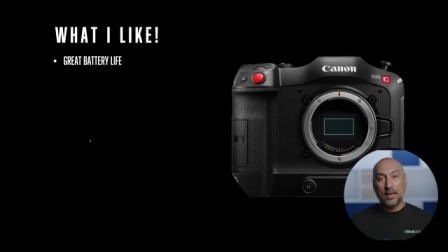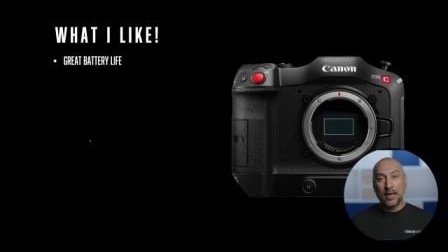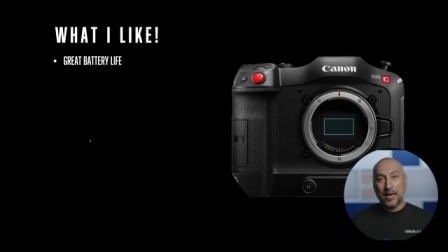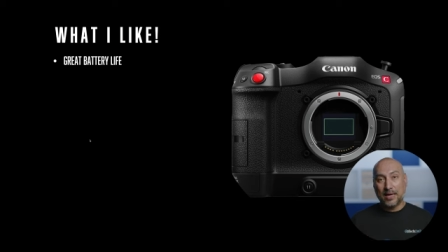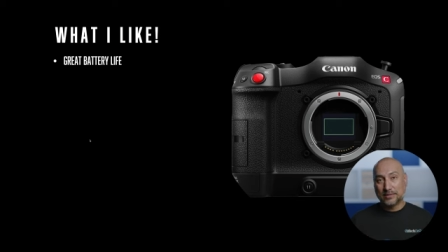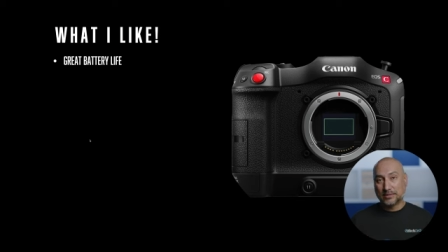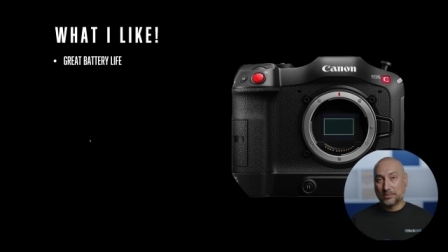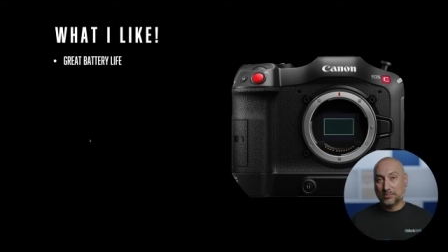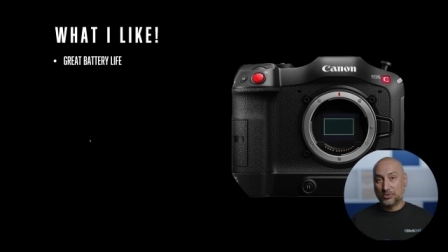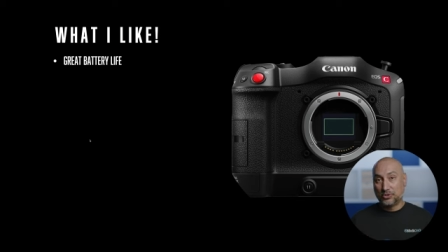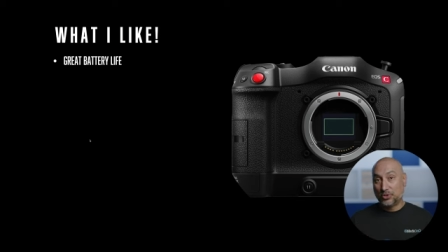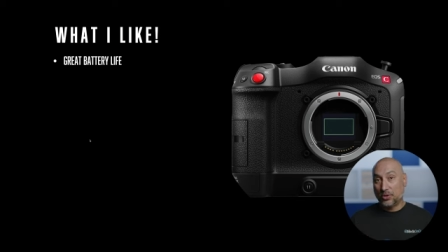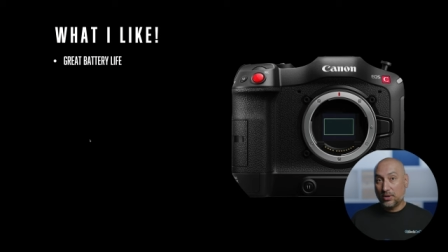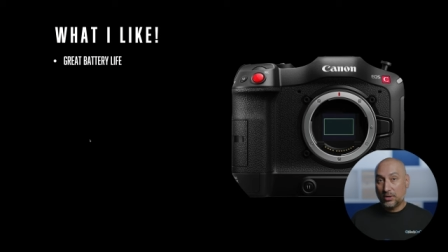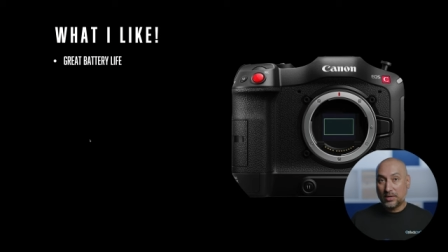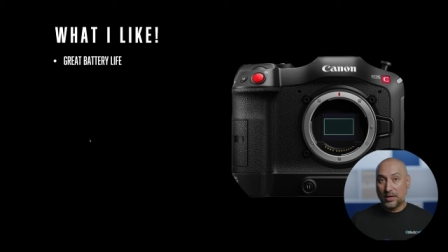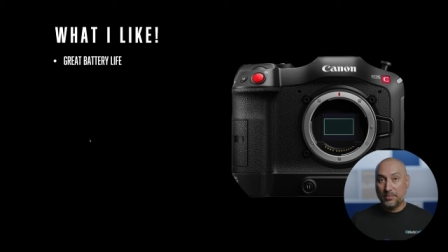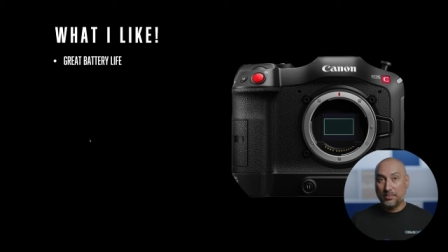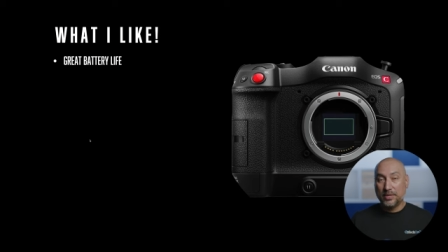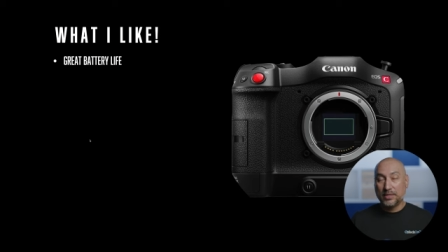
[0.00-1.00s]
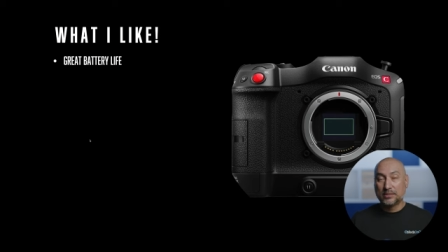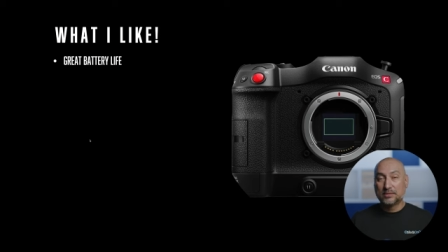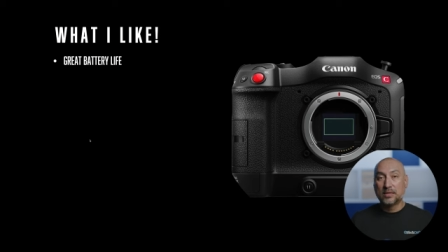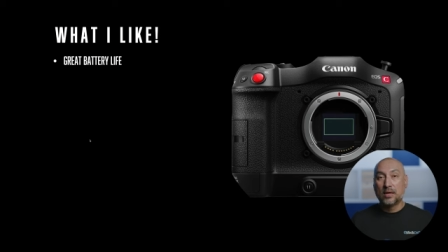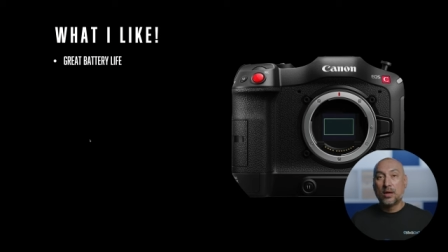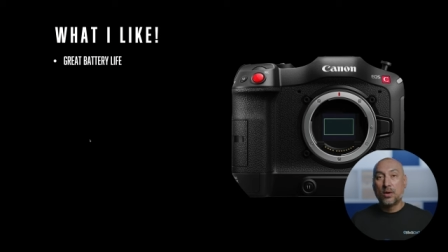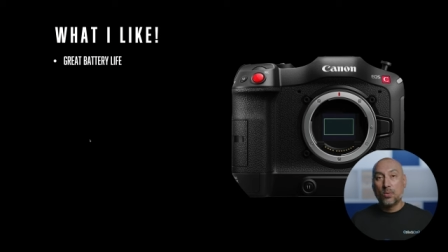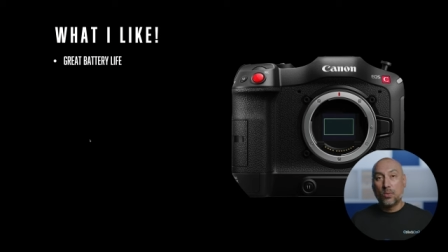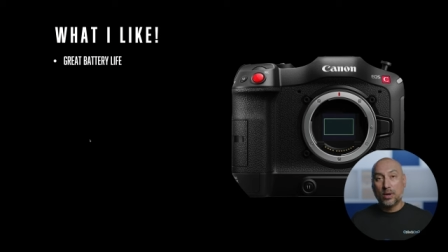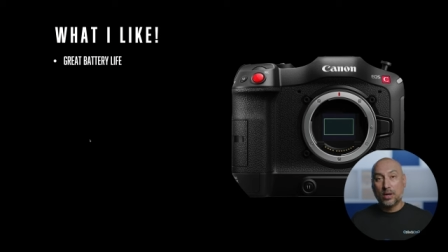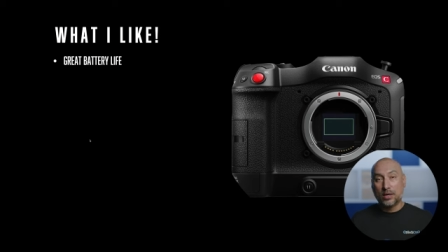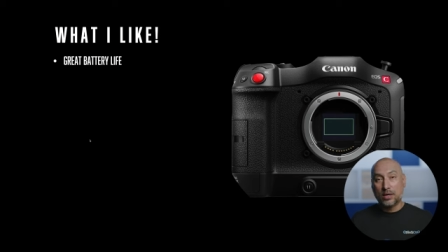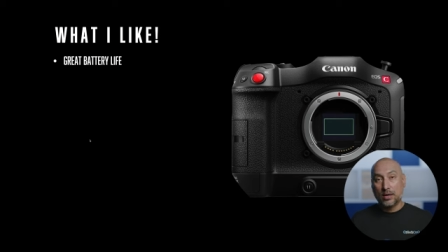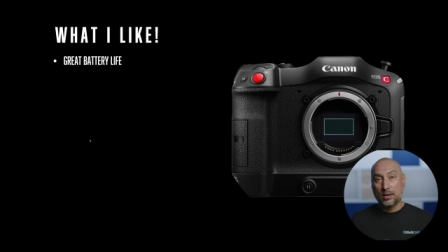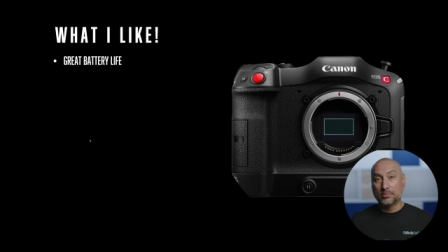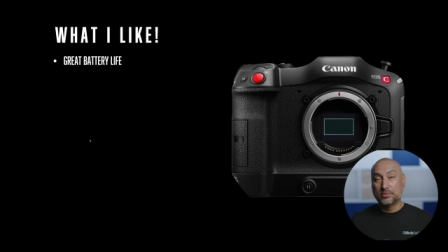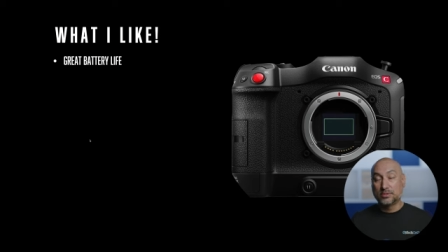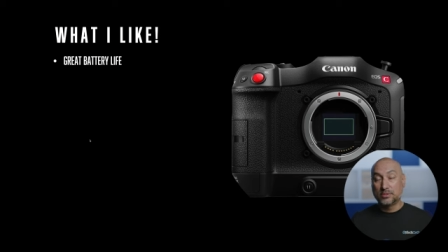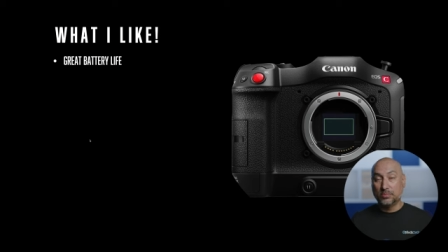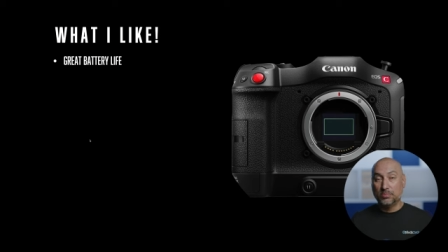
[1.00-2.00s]
has some shortcomings when it
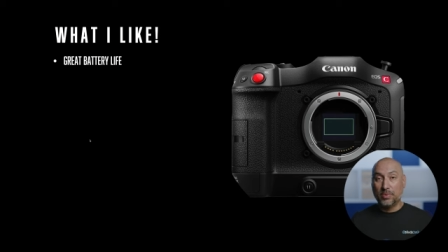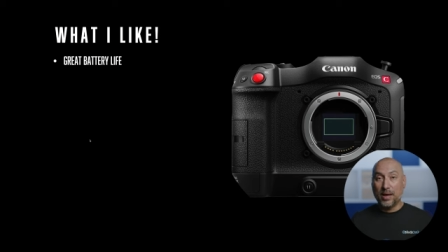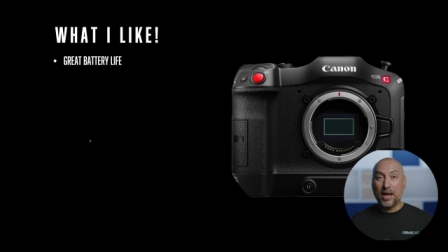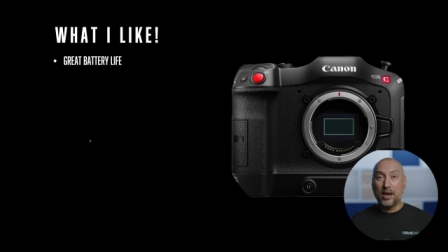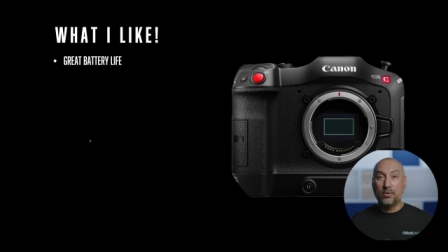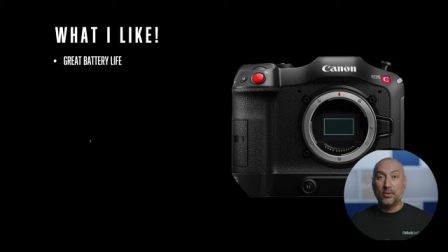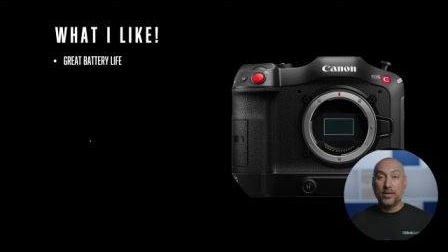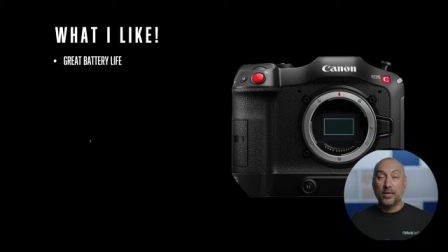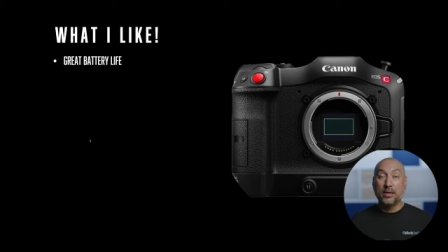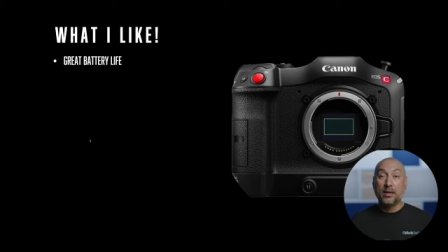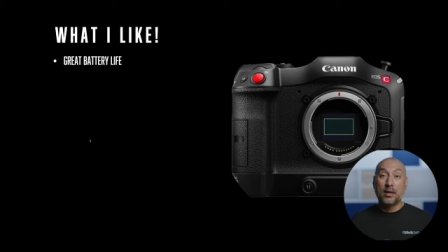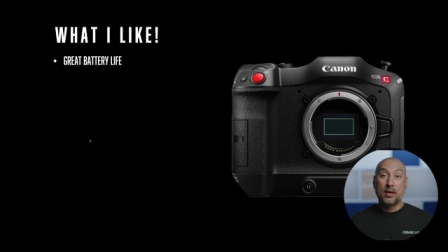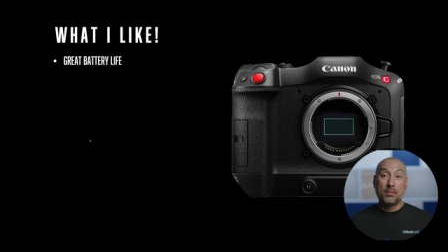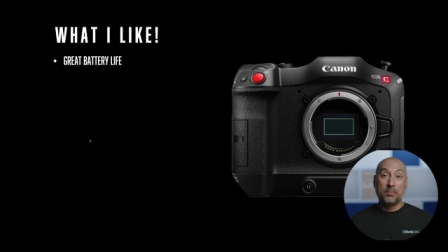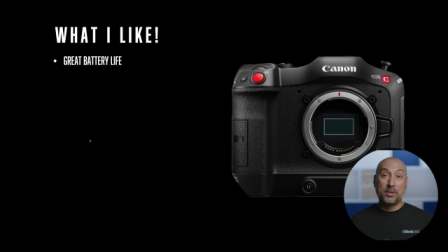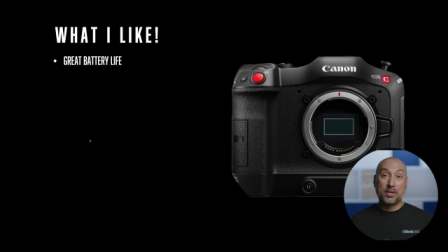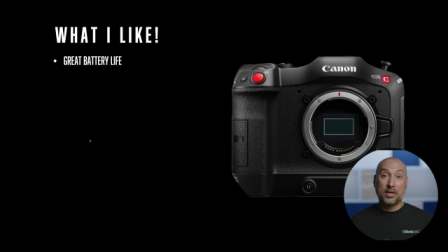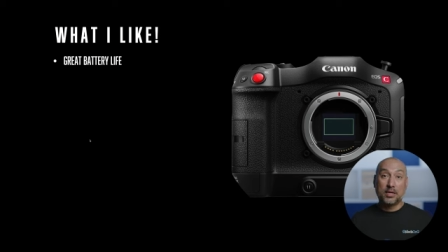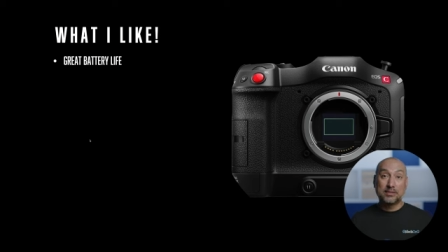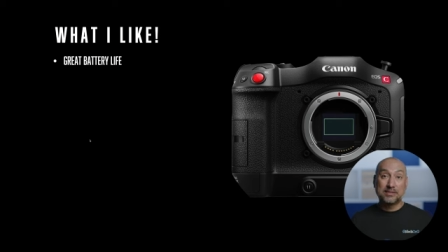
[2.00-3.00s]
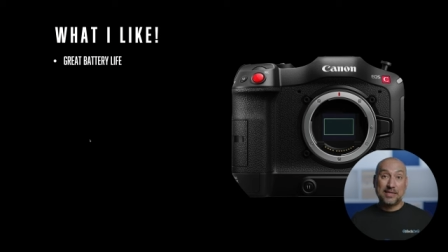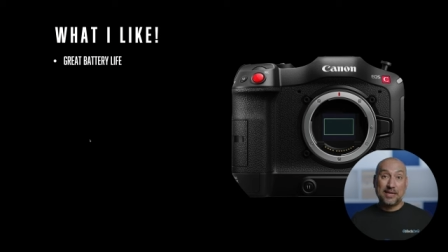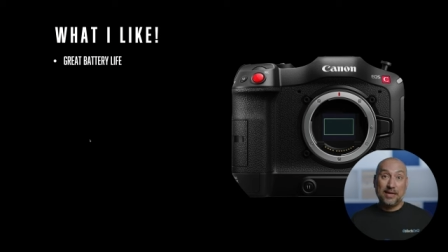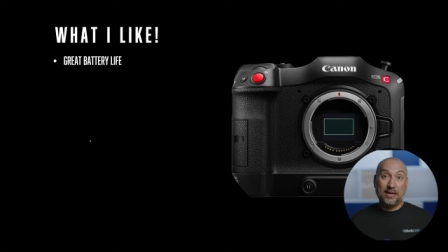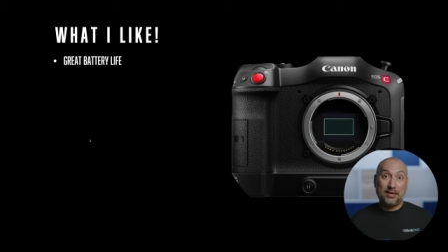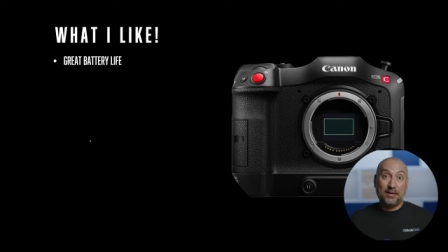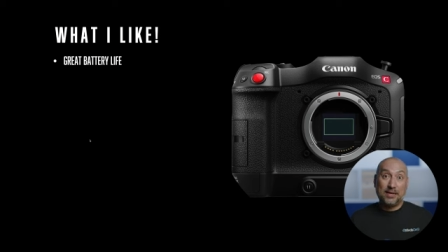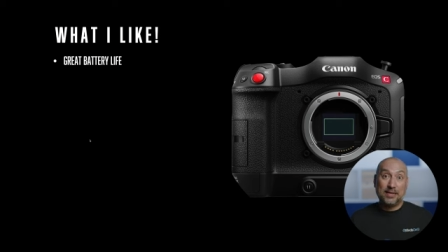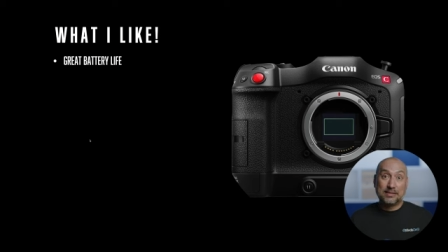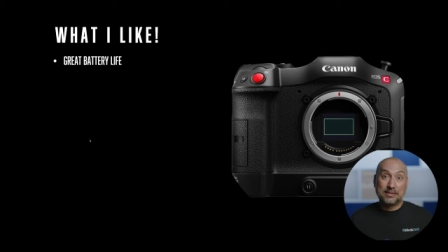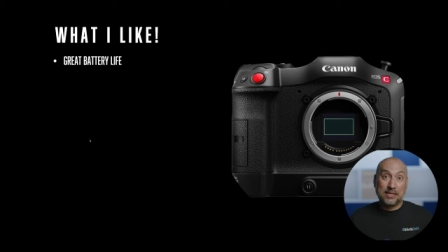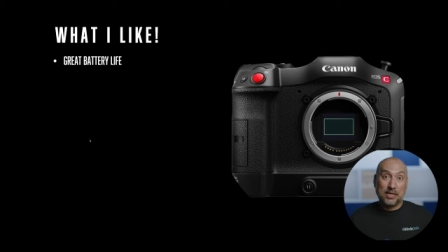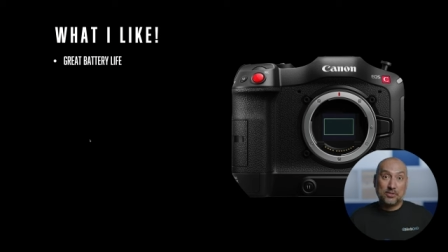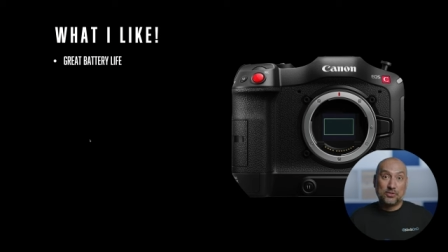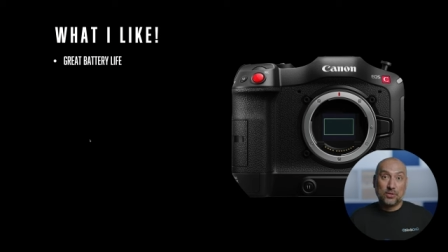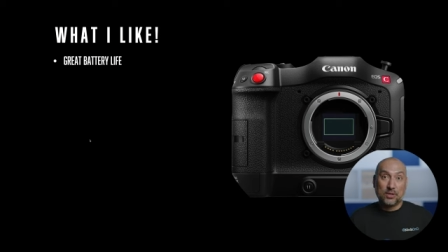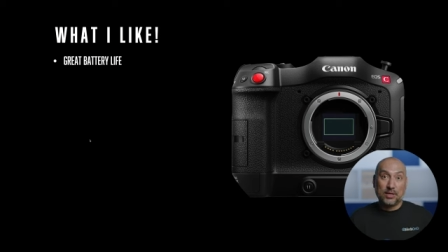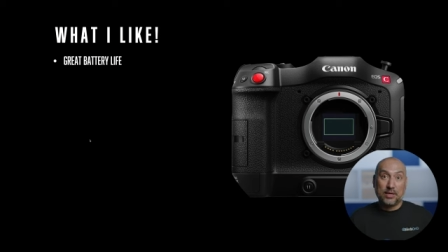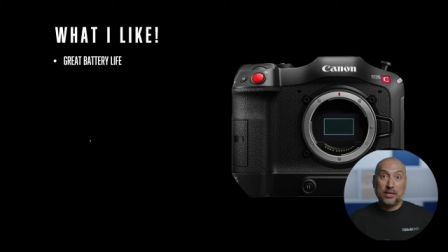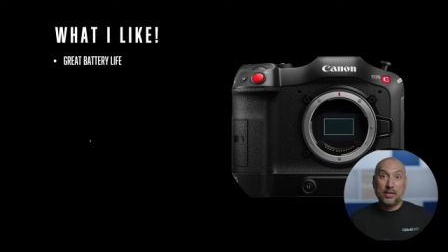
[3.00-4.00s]
comes to battery because it
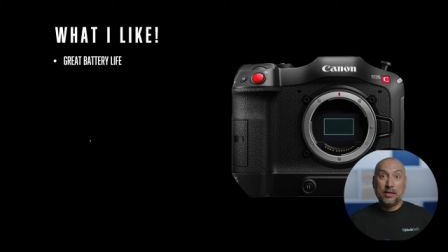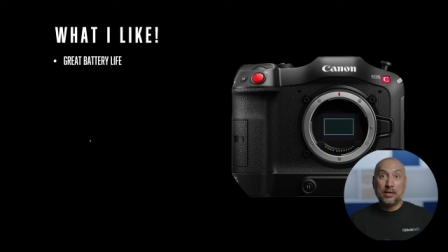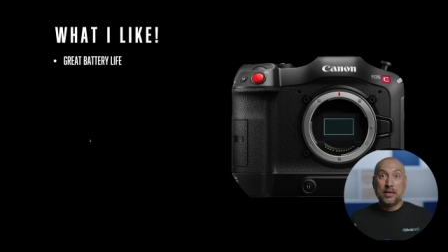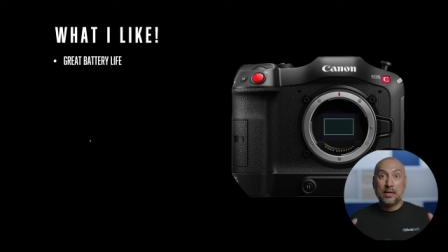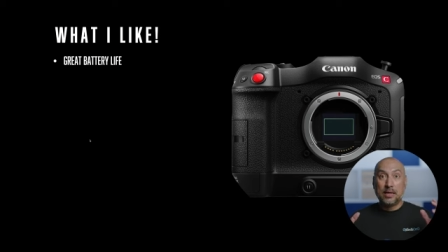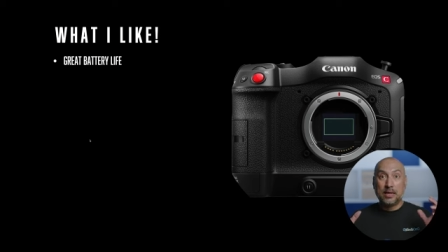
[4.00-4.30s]
essentially